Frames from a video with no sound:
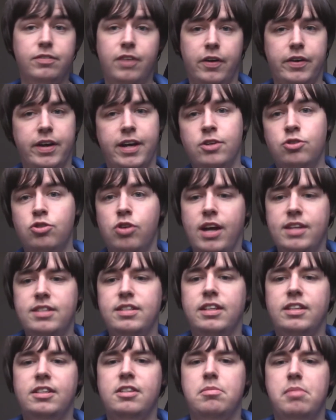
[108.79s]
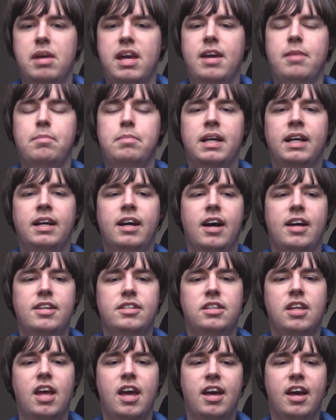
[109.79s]
very interesting to me
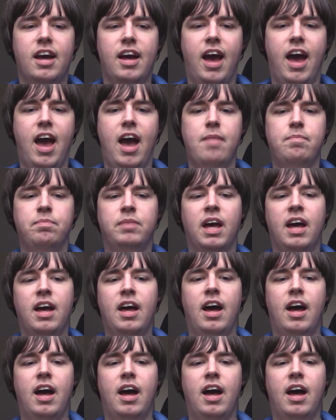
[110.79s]
because um,